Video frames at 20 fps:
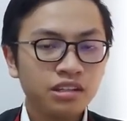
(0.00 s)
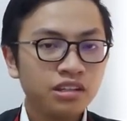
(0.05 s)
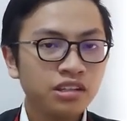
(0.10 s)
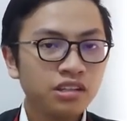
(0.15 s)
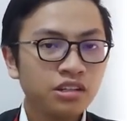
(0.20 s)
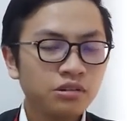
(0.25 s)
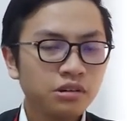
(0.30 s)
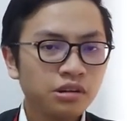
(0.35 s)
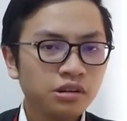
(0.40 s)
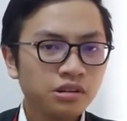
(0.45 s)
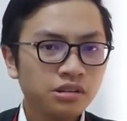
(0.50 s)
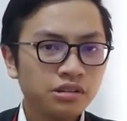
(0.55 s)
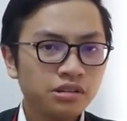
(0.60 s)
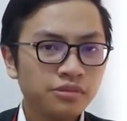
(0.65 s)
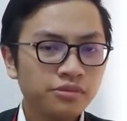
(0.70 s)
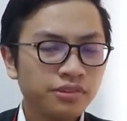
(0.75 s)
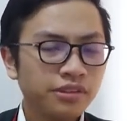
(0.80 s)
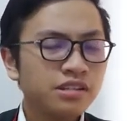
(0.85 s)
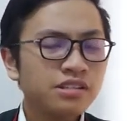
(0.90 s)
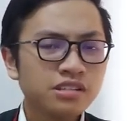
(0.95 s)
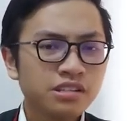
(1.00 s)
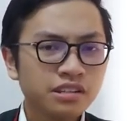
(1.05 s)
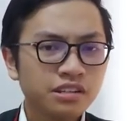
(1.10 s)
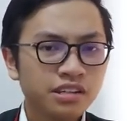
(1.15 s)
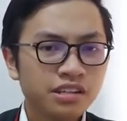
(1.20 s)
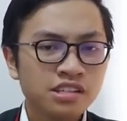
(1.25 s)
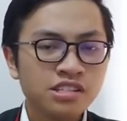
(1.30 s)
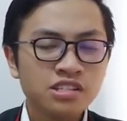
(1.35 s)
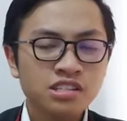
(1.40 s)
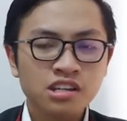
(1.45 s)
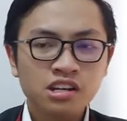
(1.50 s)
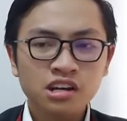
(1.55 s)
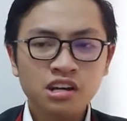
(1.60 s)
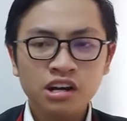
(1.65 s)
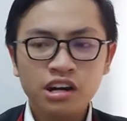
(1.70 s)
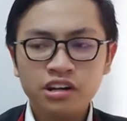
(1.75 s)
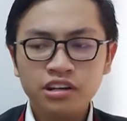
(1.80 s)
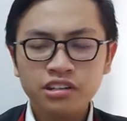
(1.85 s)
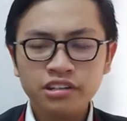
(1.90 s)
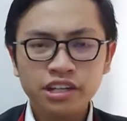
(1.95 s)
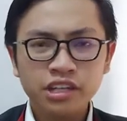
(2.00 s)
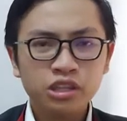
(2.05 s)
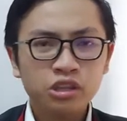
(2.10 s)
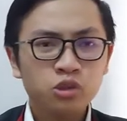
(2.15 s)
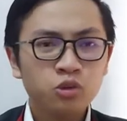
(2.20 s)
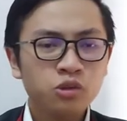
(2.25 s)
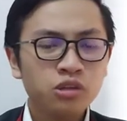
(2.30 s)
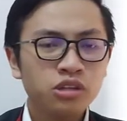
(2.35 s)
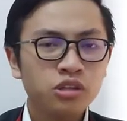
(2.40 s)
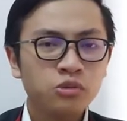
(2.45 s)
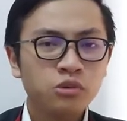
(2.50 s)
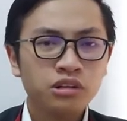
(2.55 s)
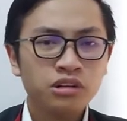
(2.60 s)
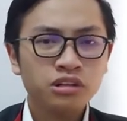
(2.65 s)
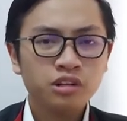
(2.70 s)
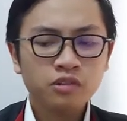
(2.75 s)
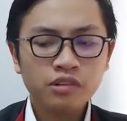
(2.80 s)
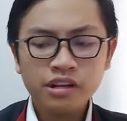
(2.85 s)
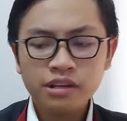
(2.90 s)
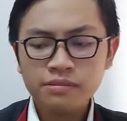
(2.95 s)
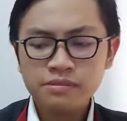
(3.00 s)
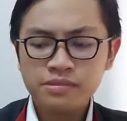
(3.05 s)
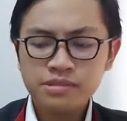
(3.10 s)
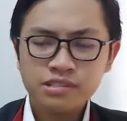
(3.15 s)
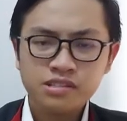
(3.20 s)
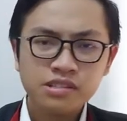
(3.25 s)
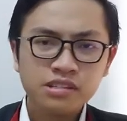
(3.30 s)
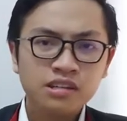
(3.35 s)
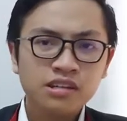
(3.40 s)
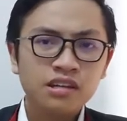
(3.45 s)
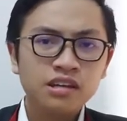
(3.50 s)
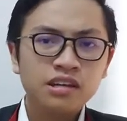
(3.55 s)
Hero version is 121 grams